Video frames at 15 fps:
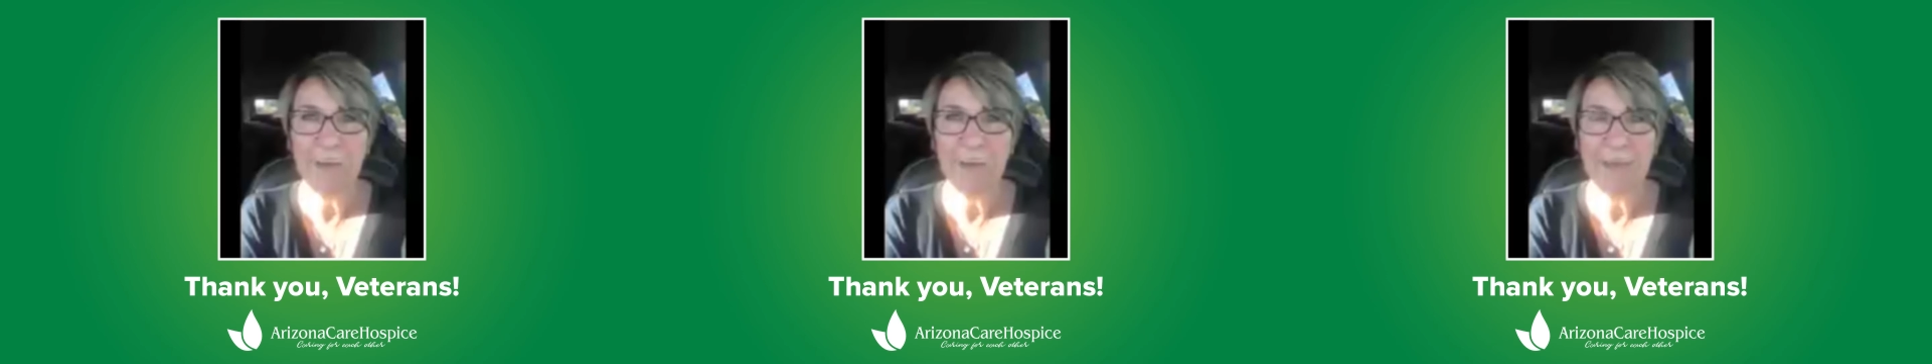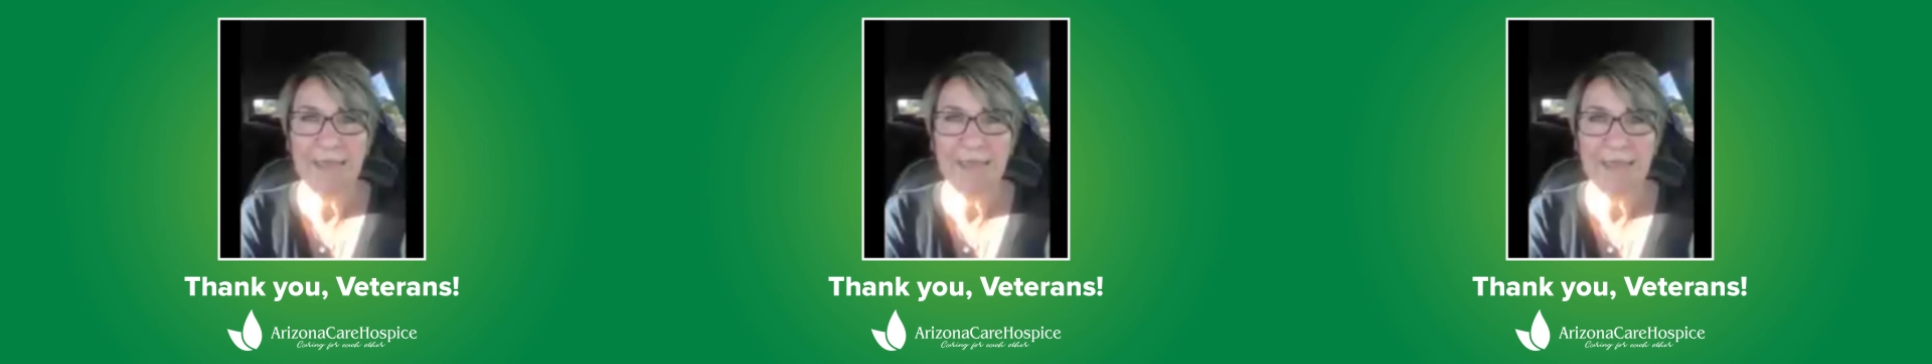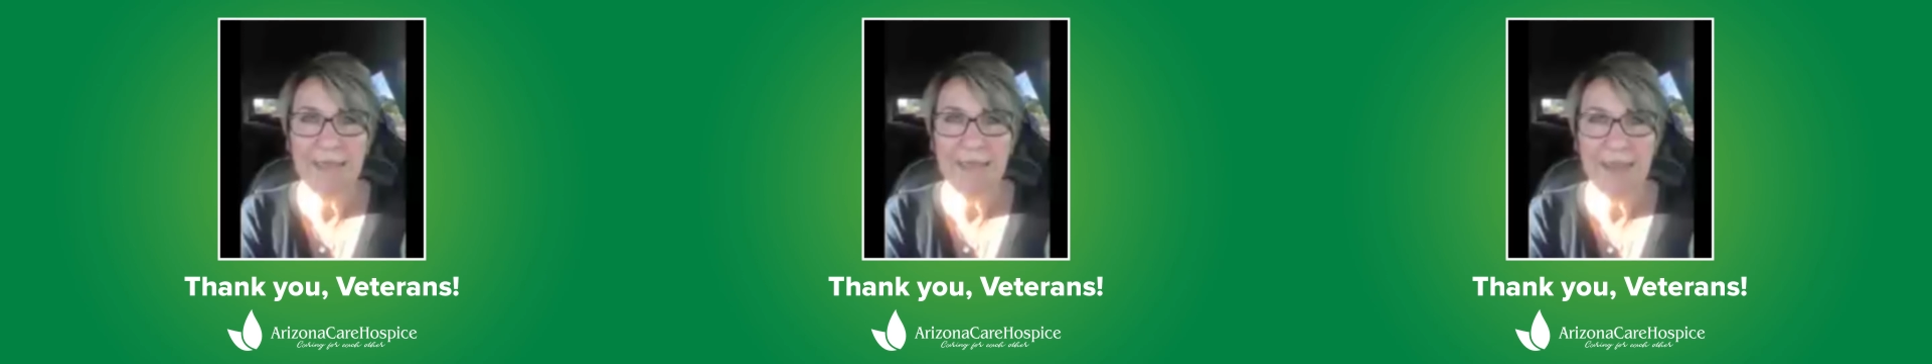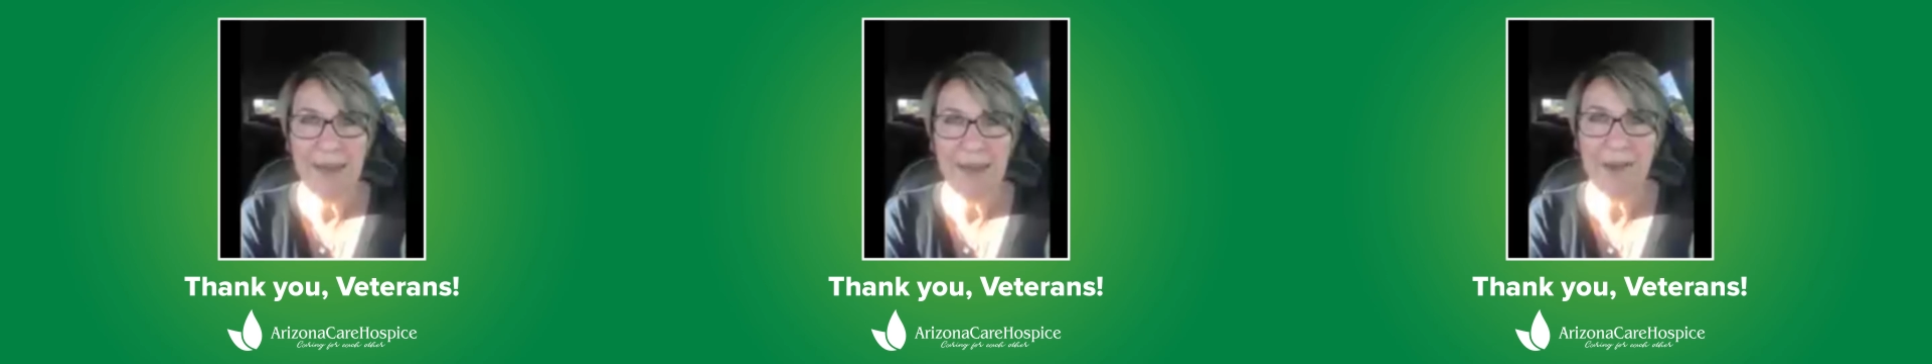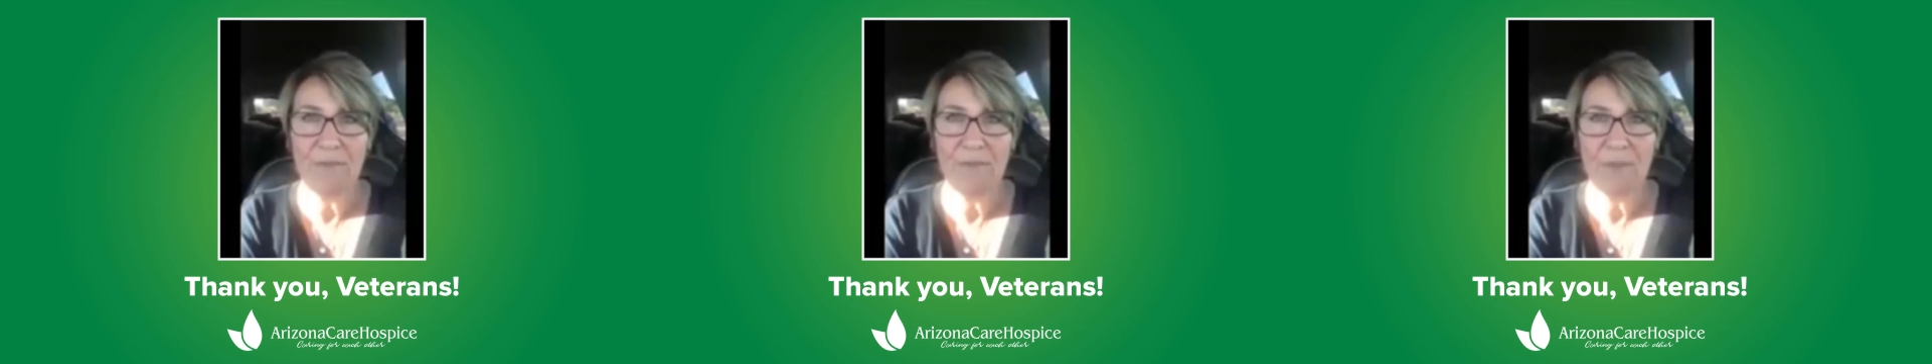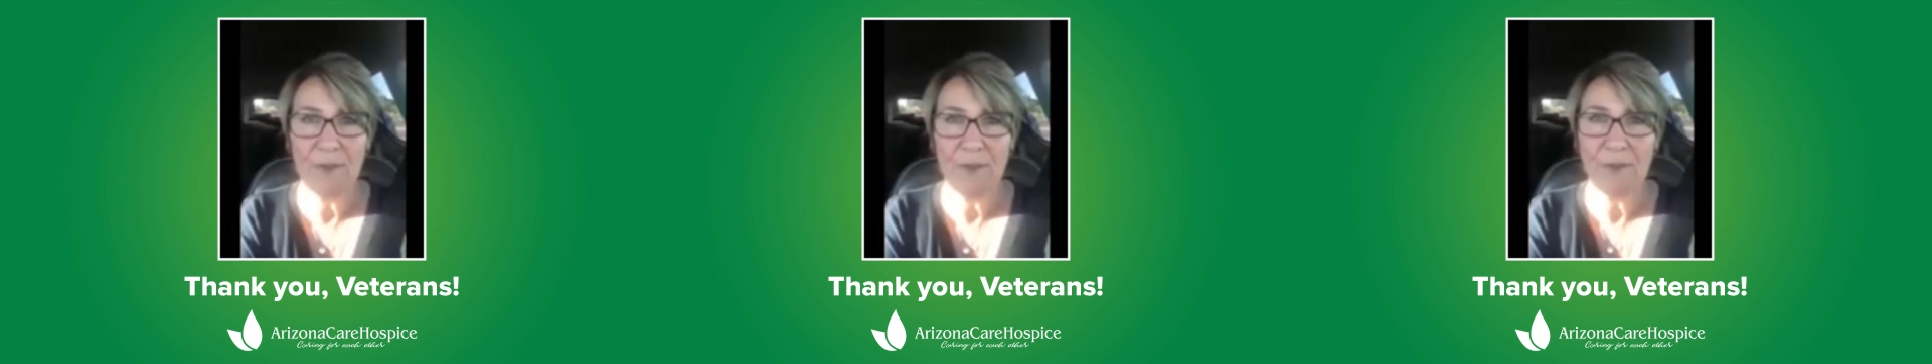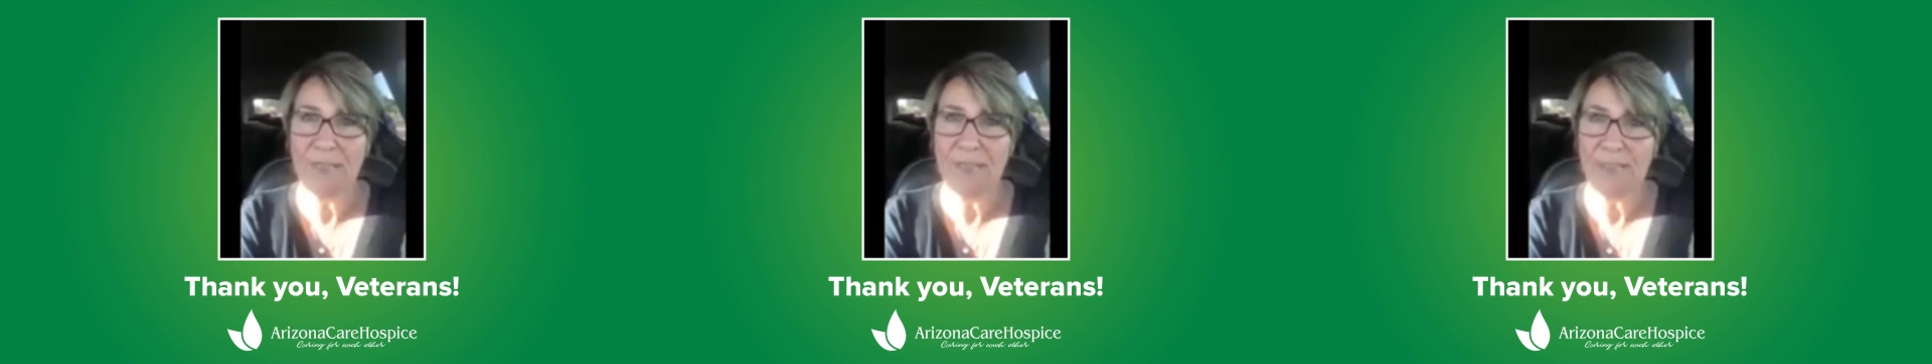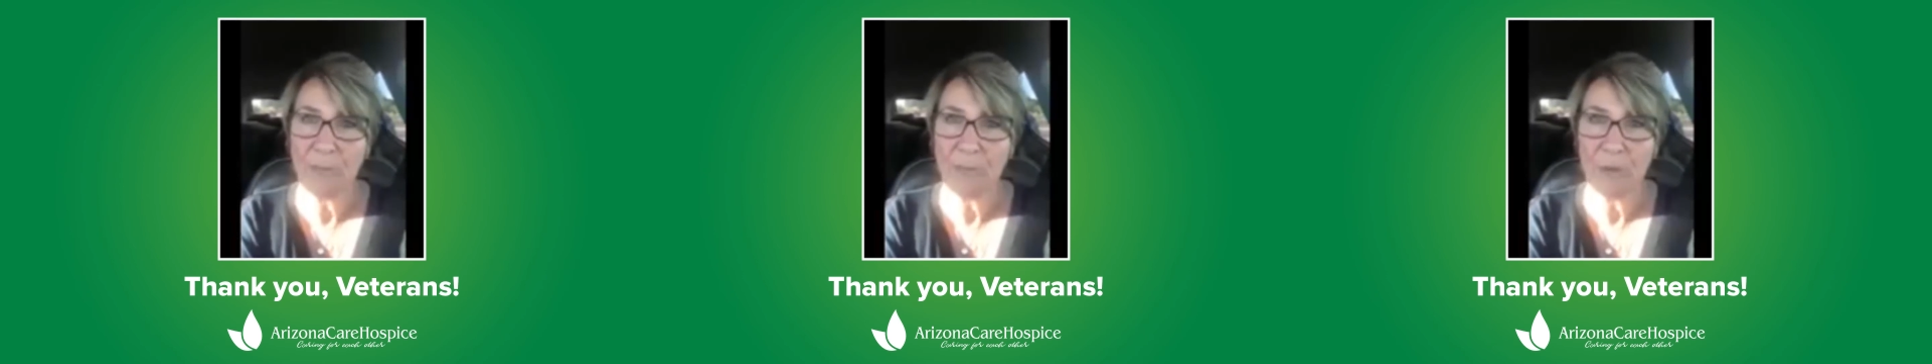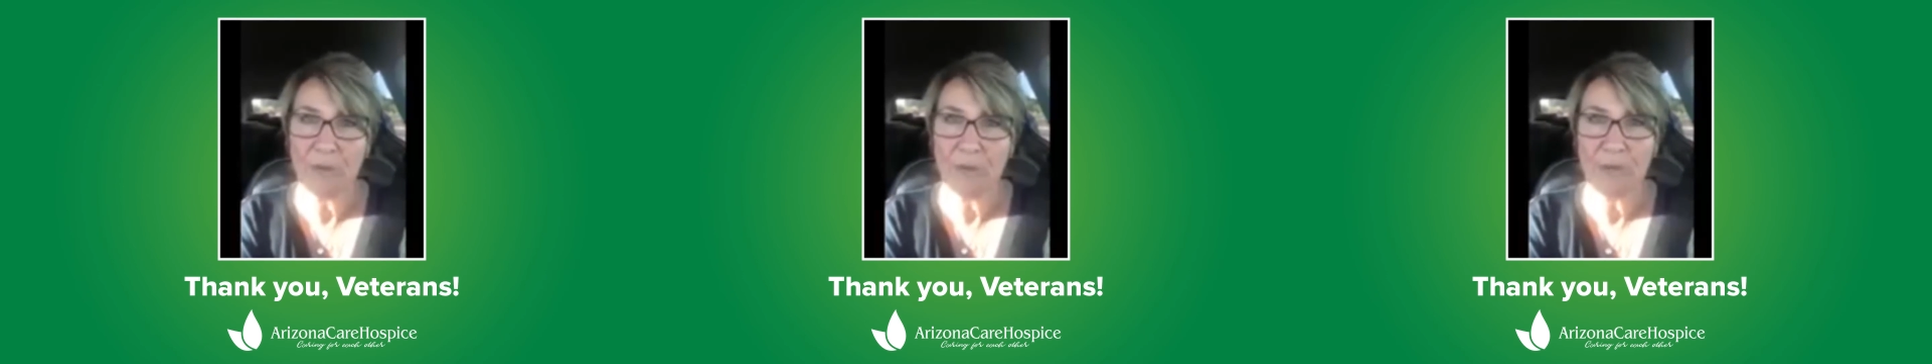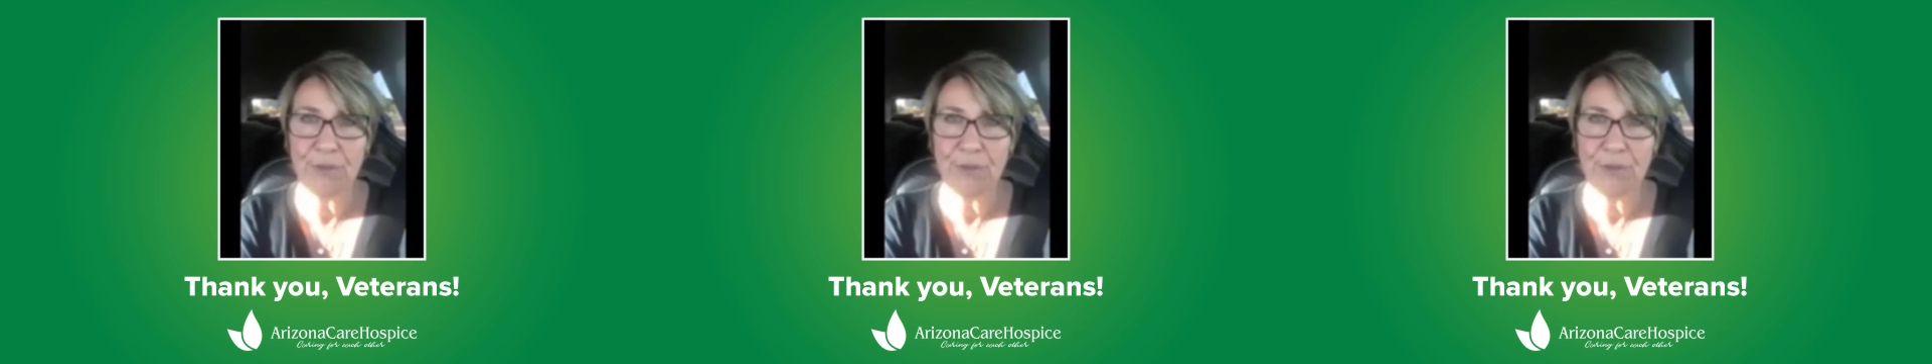would like to thank our veterans for their